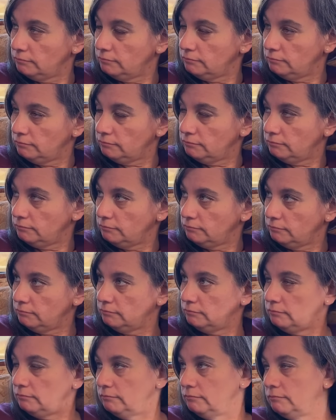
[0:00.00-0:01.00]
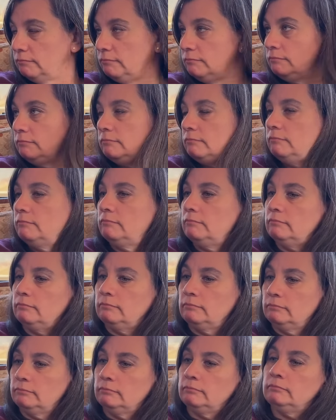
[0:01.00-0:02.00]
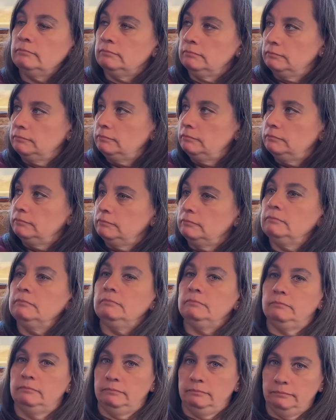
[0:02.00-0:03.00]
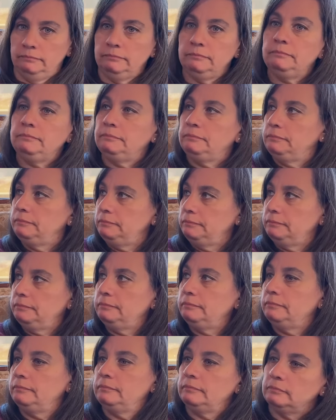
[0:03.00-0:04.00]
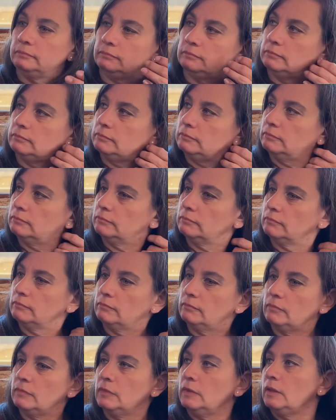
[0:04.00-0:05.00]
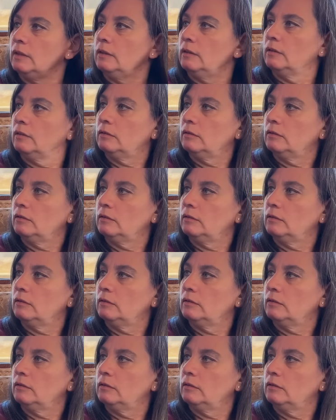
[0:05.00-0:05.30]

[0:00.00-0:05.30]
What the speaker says: (not speaking)